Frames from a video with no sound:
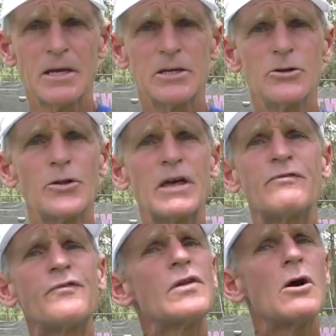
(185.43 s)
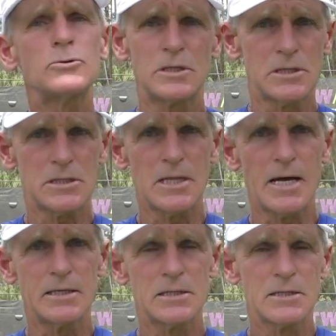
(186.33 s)
You know, they float the
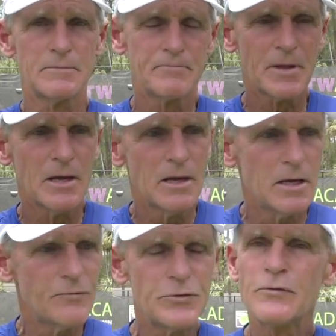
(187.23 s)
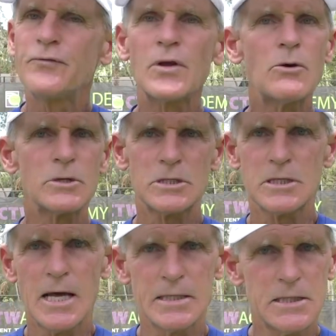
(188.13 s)
slice. If you float a
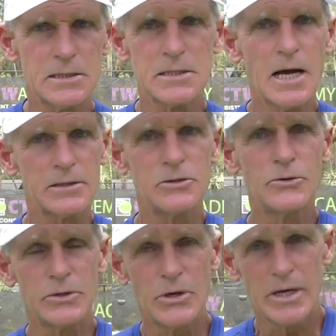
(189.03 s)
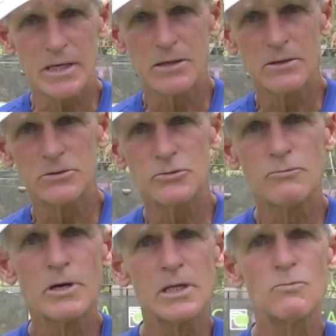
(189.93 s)
slice, it's not doing you any good. You
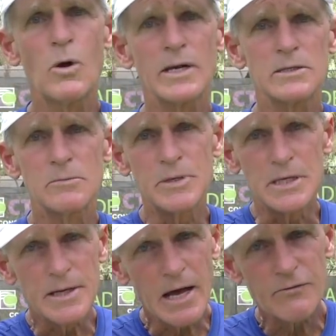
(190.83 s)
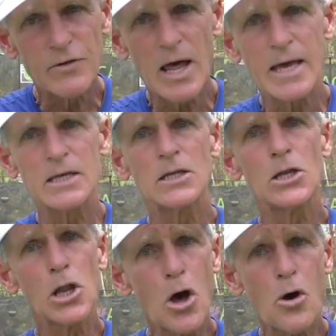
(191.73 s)
really want it to be knife-like,
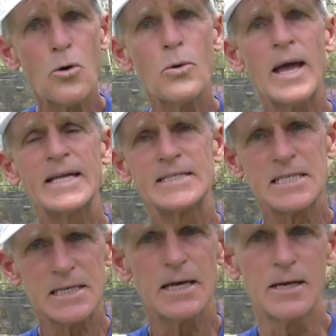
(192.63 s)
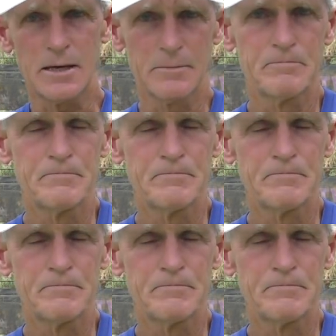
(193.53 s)
low, and skidding.